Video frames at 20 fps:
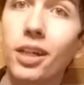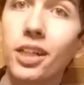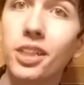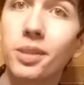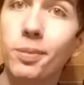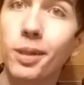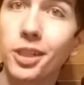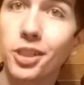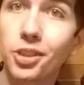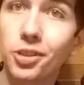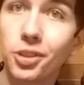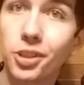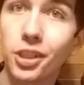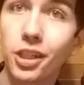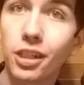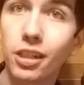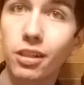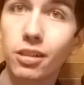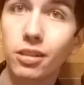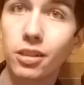special
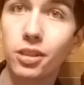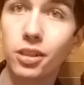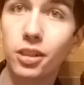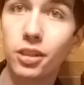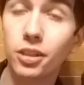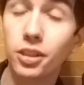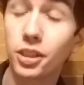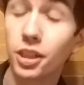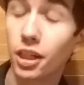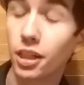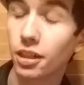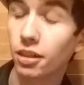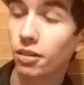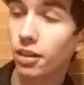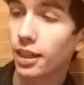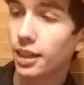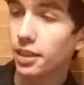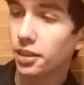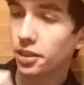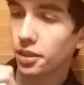shot
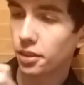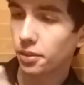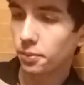glass,